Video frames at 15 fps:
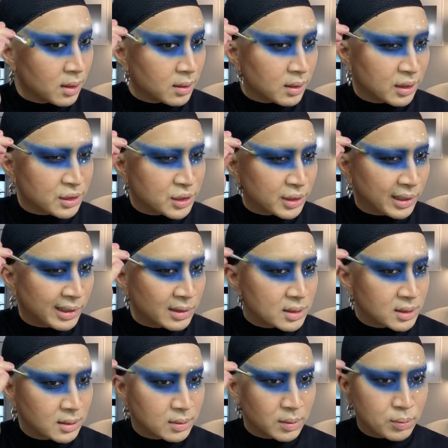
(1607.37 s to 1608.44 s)
not shades,
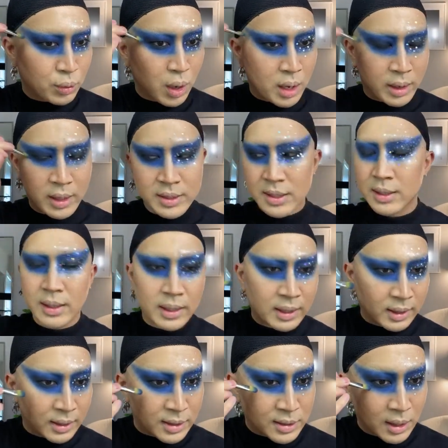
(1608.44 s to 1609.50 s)
product
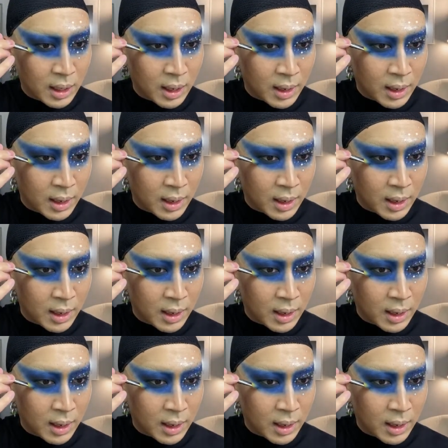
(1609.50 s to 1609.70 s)
is